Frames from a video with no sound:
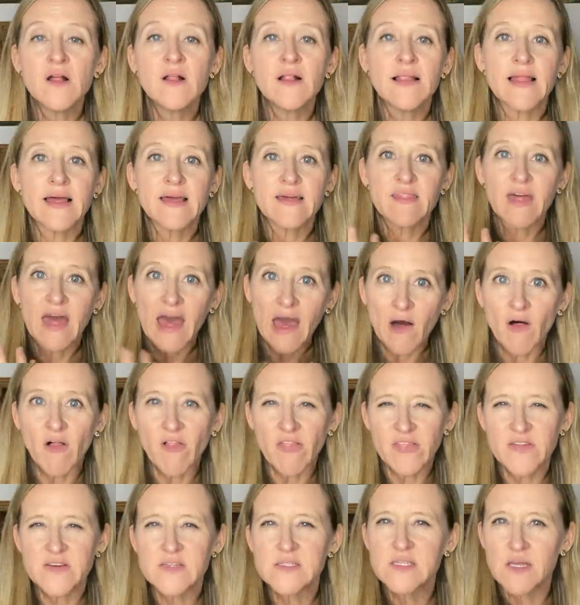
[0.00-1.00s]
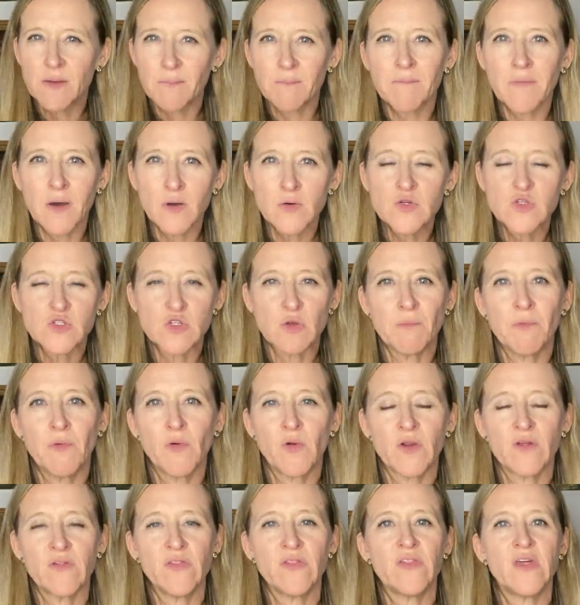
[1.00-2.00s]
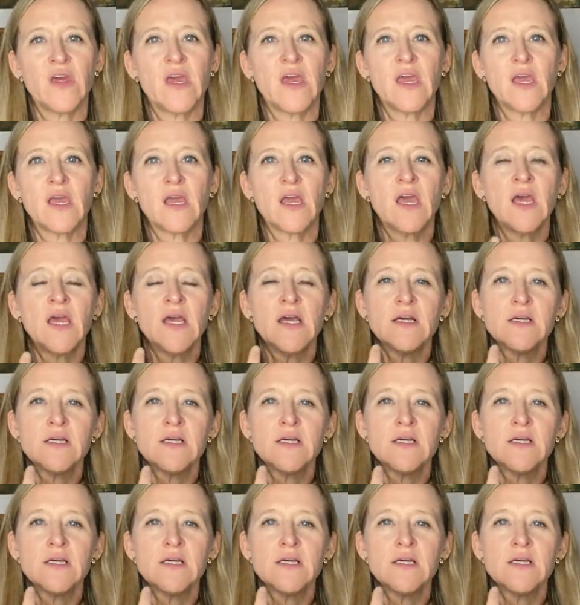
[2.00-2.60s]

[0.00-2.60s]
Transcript: Like health is the most important thing.